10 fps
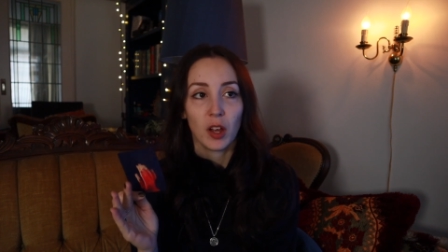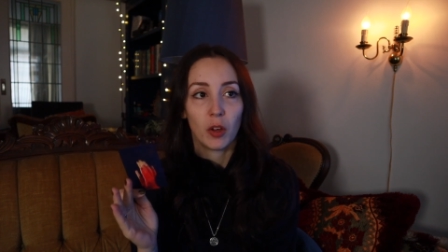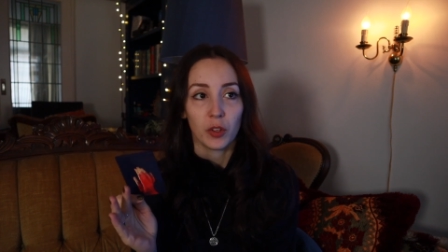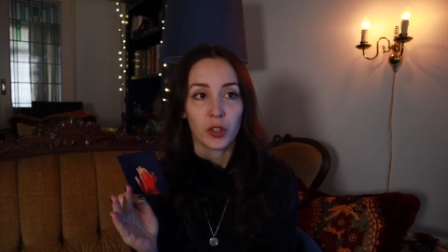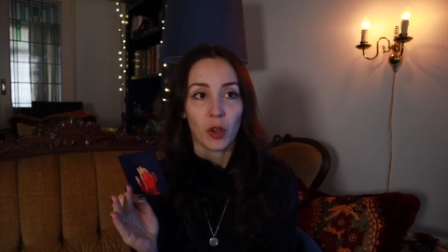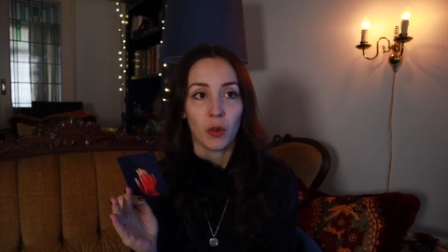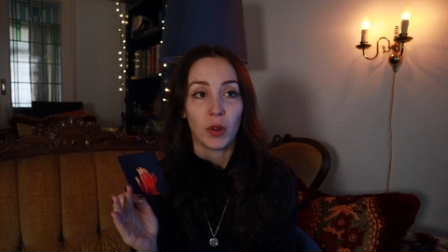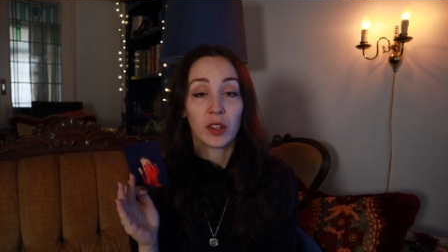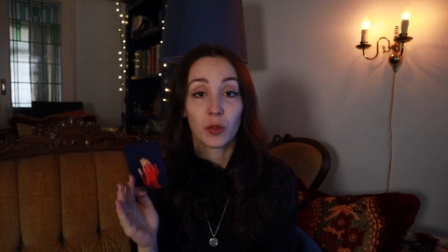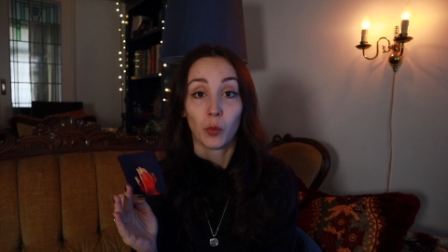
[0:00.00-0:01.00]
Also,
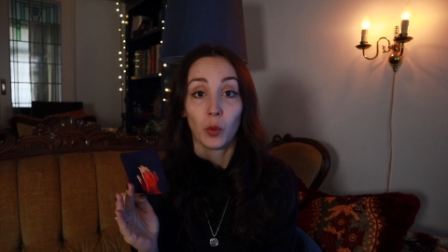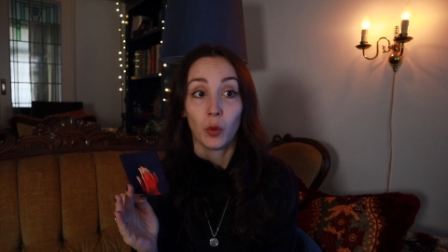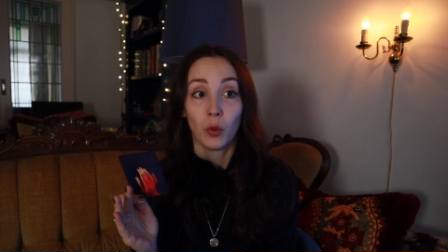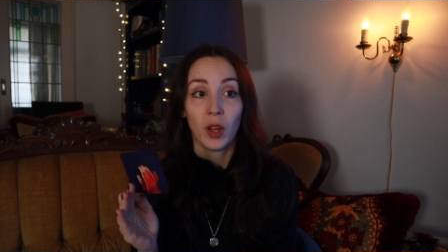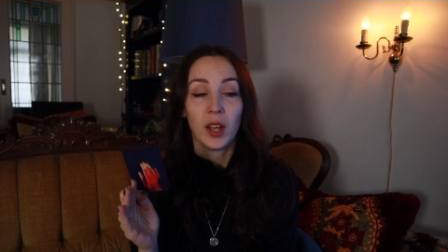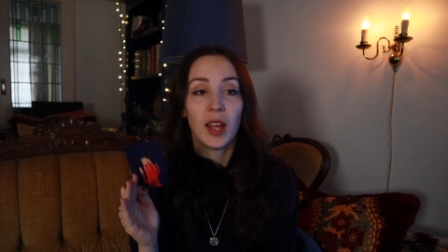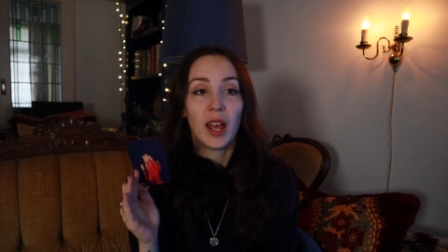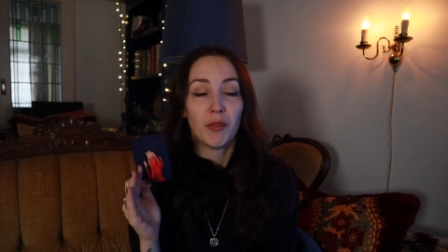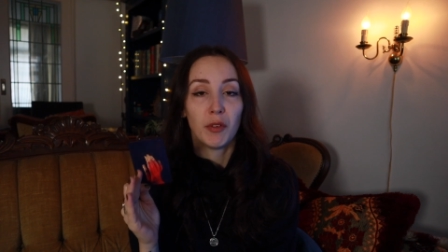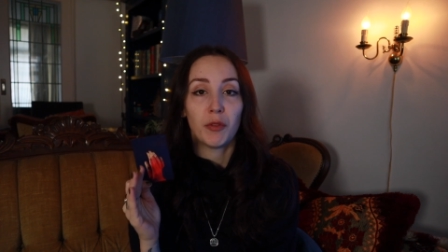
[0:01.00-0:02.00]
as a rule,
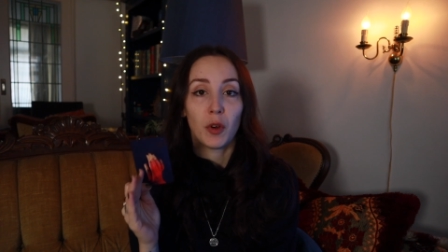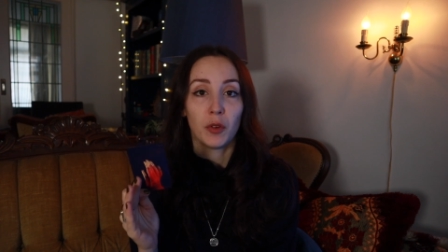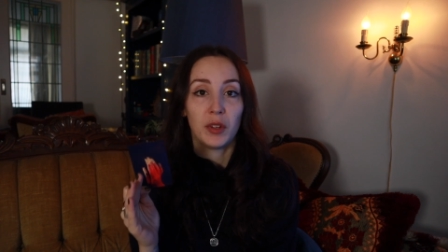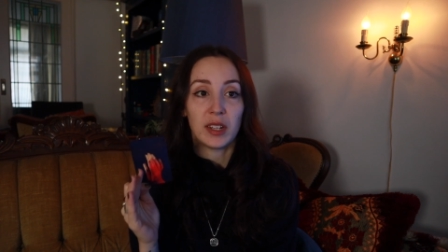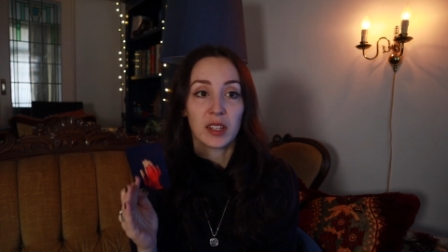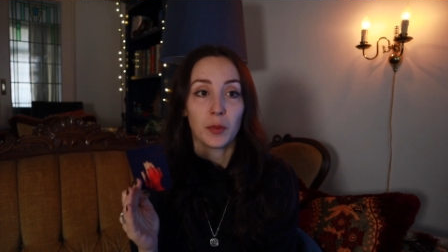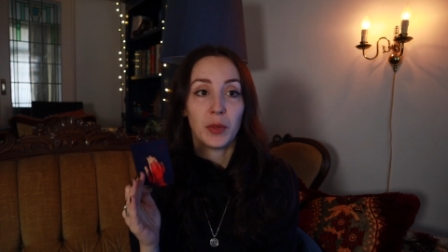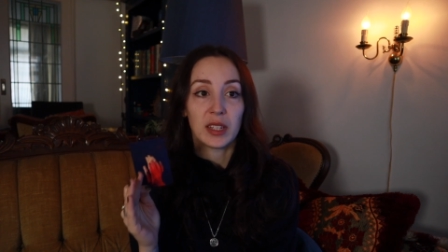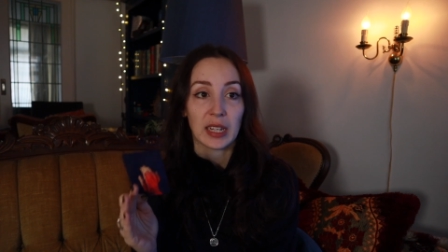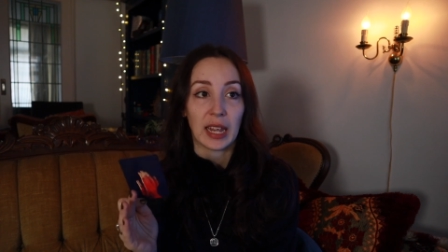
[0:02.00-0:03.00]
every photo needs to
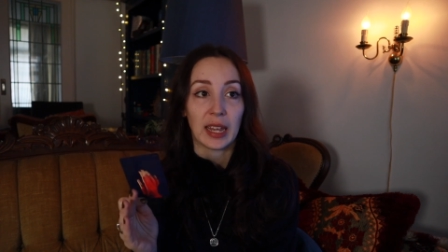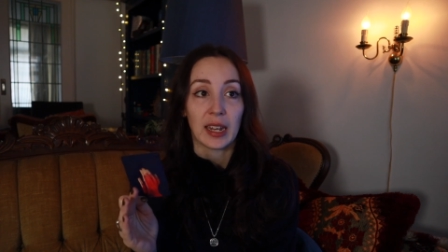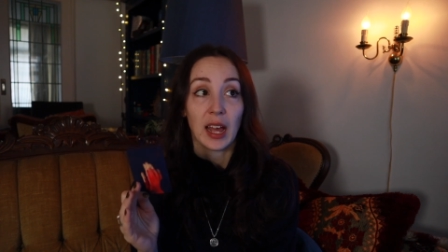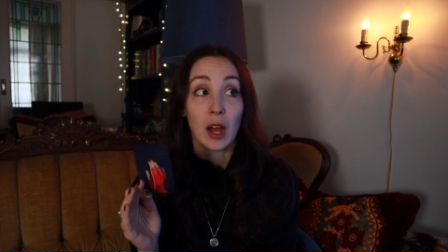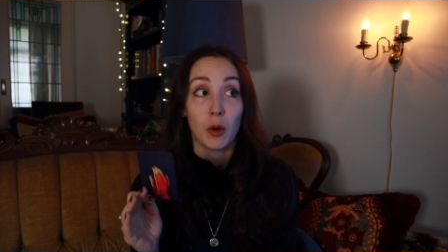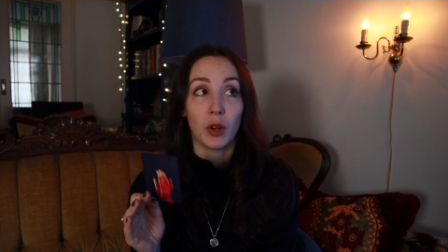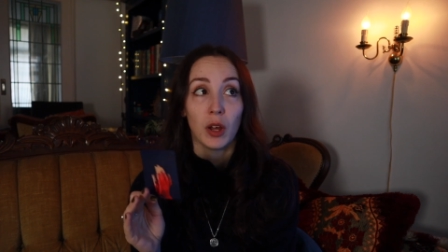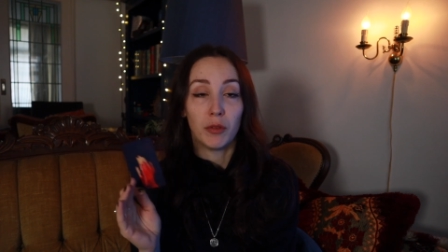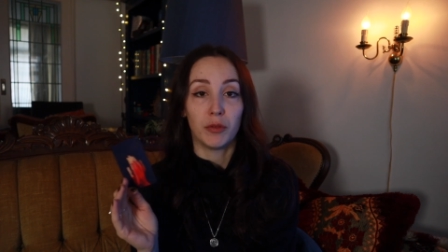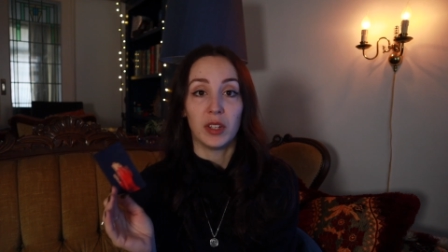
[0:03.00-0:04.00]
be taken out
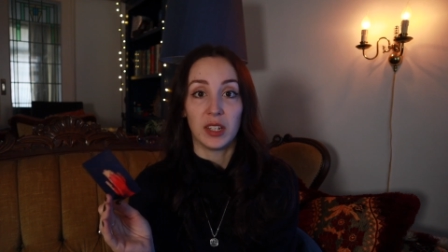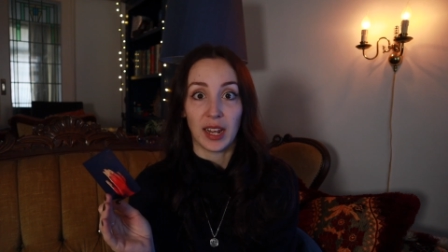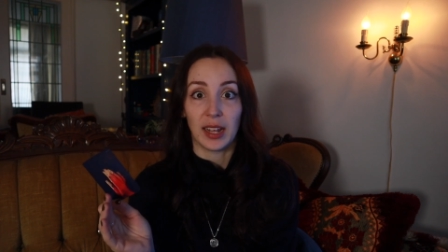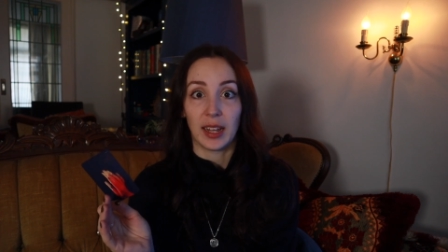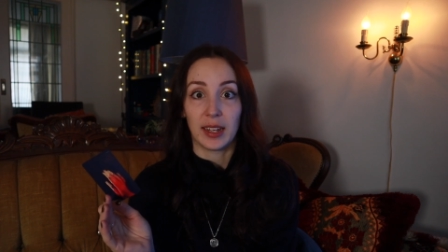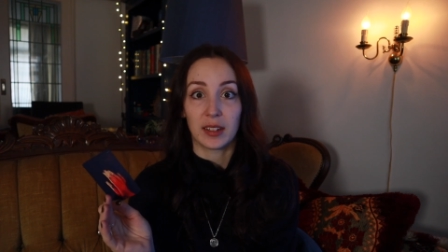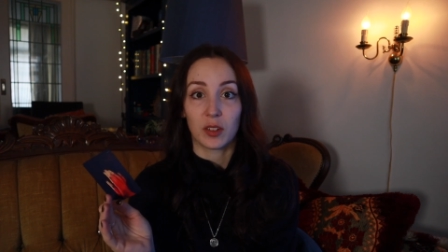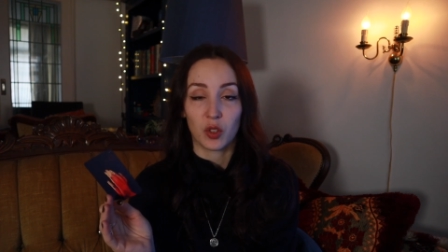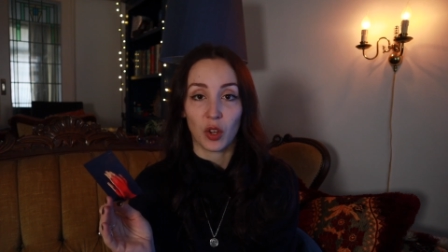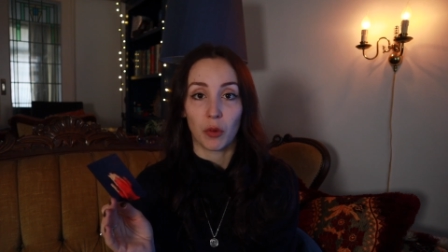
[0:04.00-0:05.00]
of the daylight.
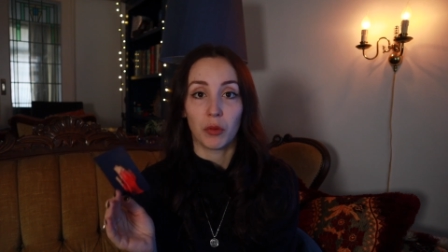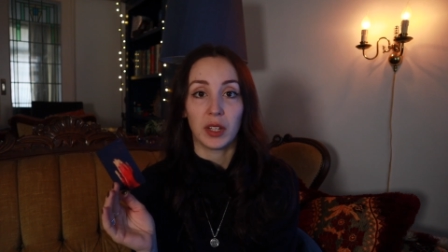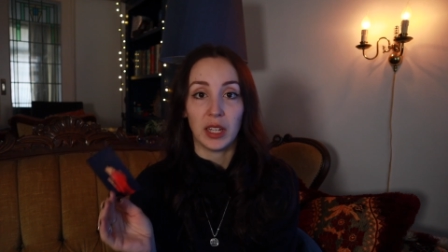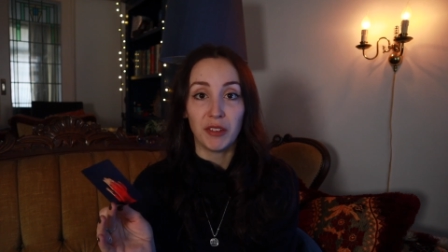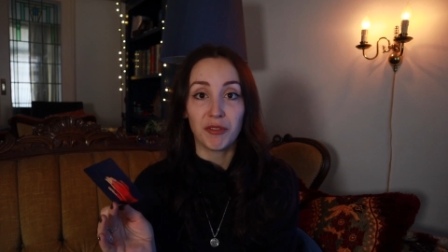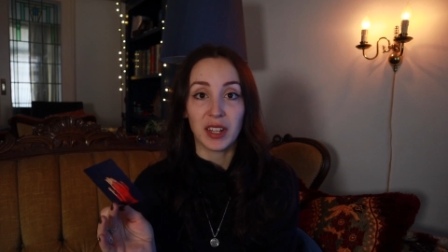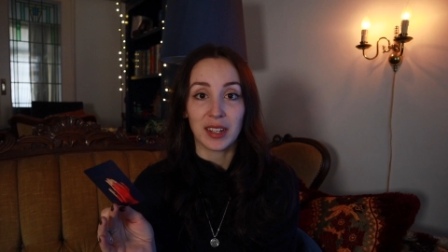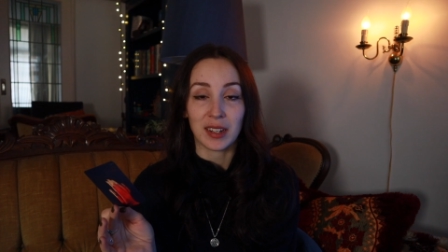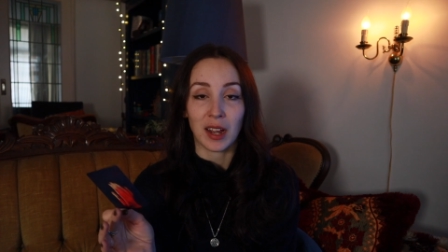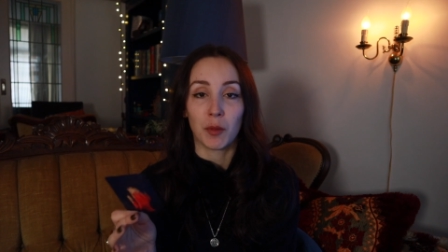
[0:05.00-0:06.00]
So,
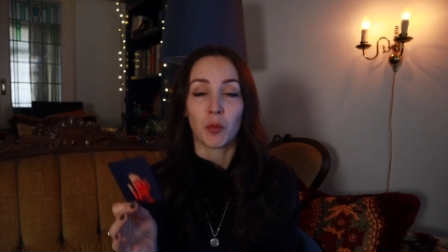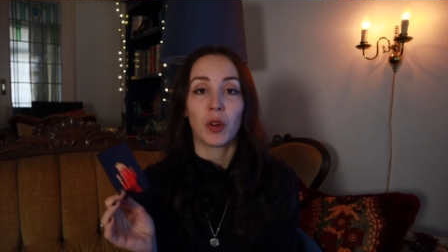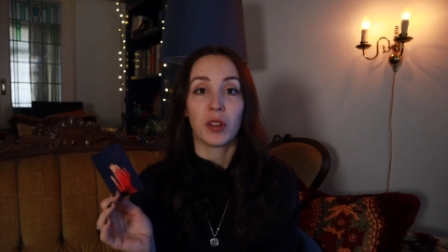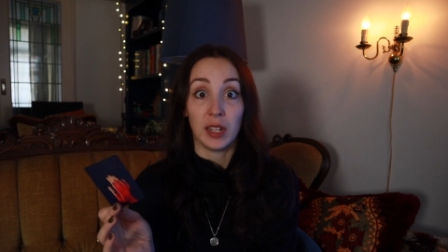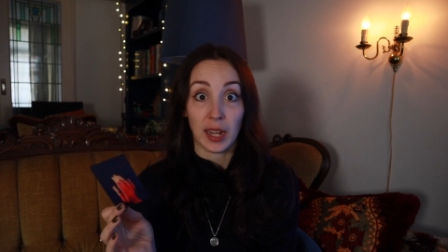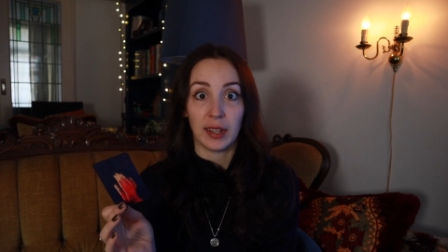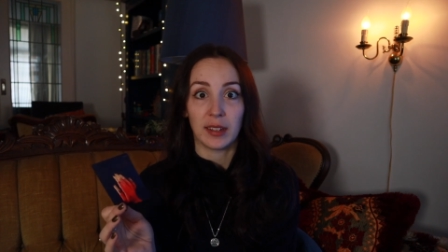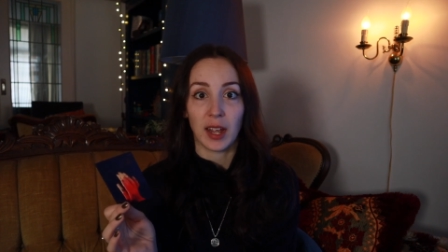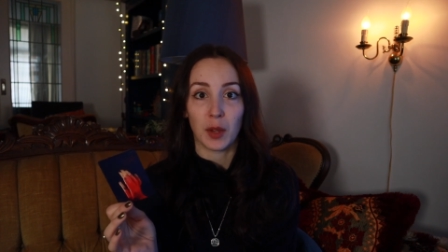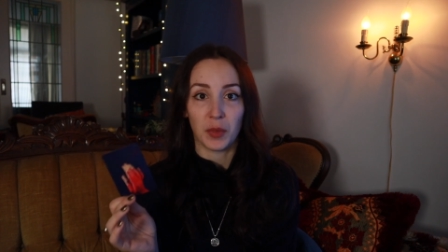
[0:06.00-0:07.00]
evening time,
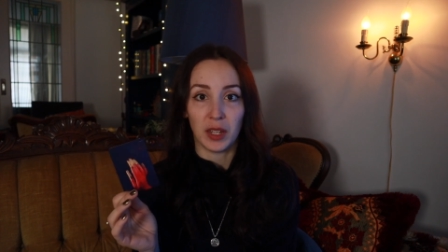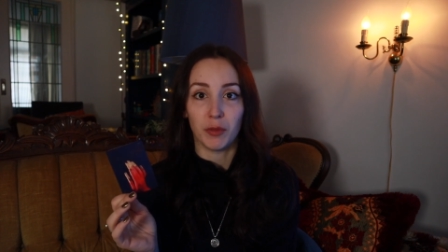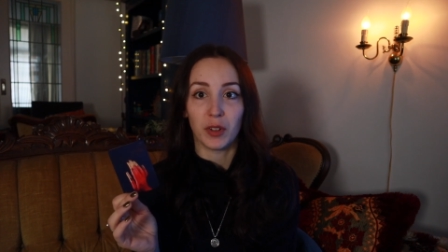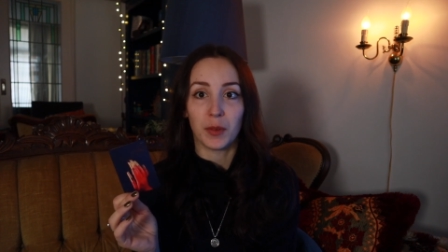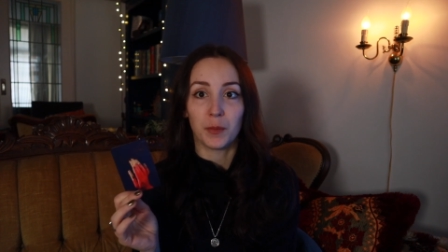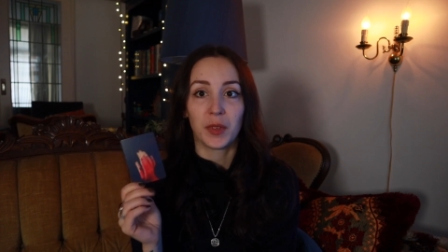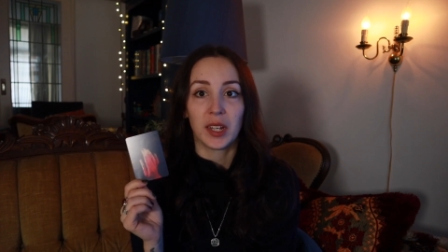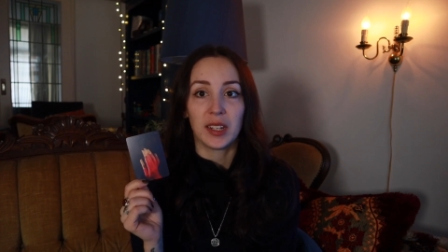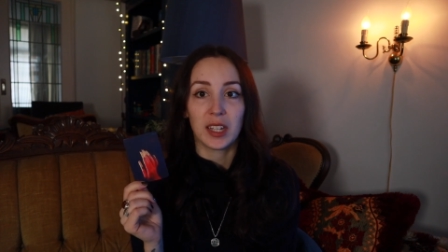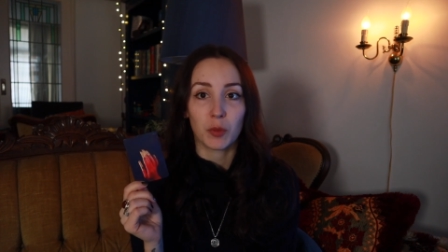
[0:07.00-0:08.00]
nighttime, even.
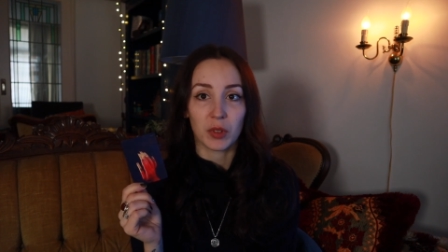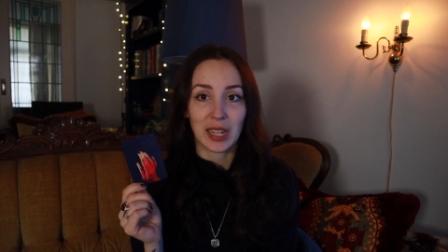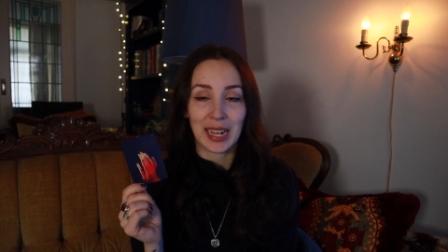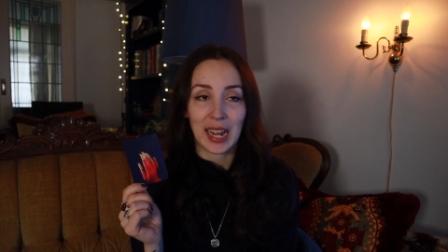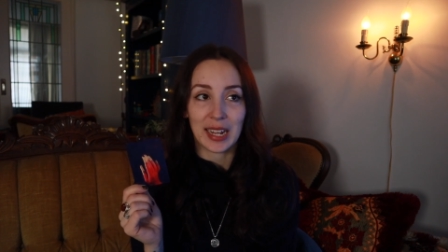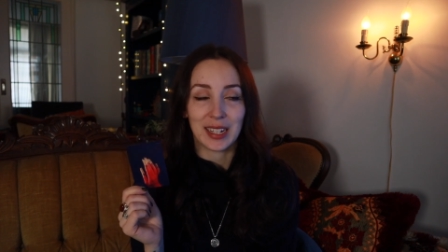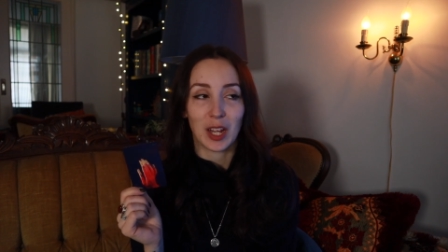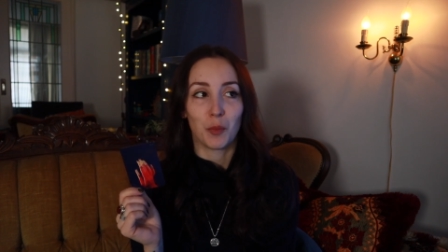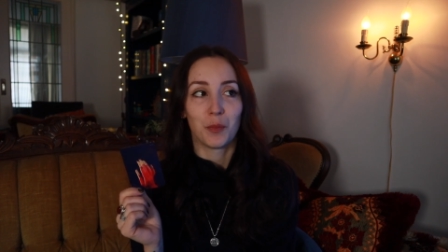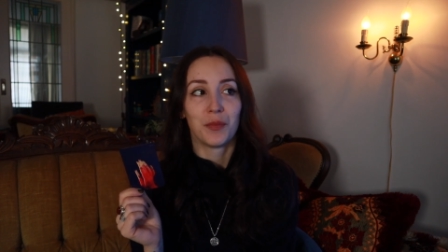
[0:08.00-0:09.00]
This was at nighttime.